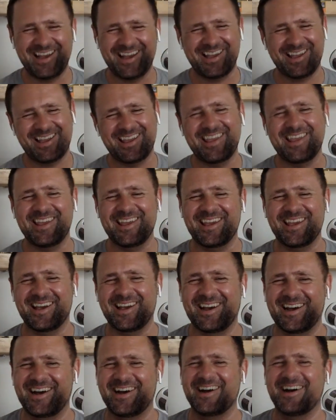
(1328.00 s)
Yeah.
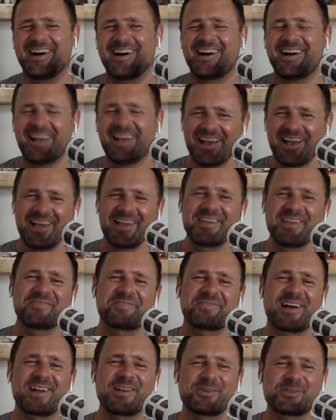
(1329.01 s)
You
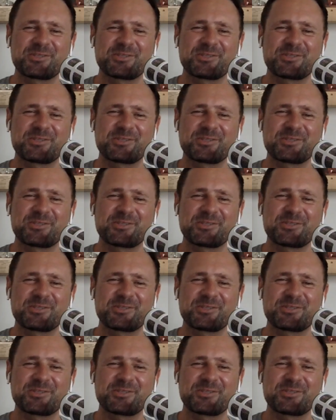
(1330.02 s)
find your